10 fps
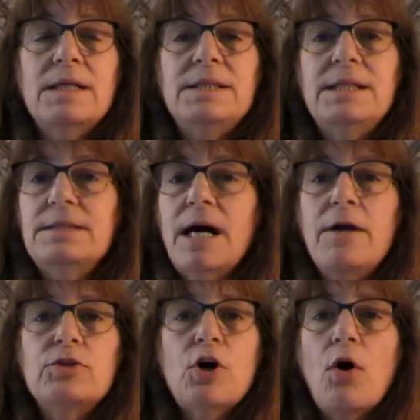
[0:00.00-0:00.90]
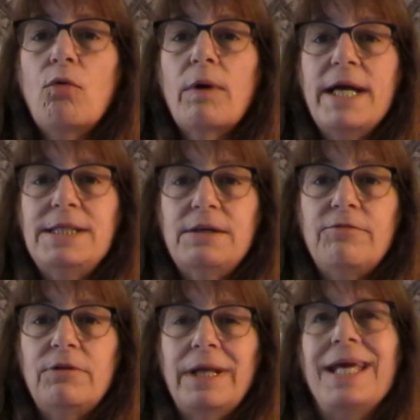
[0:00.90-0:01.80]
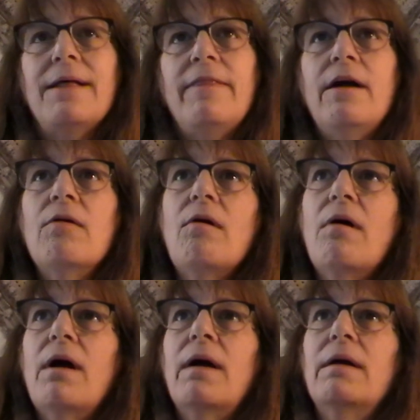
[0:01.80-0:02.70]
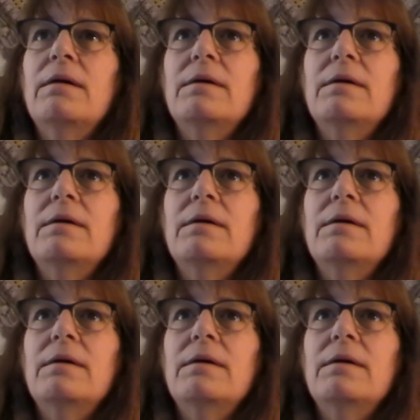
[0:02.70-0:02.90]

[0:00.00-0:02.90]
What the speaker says: designers all write differently. There are,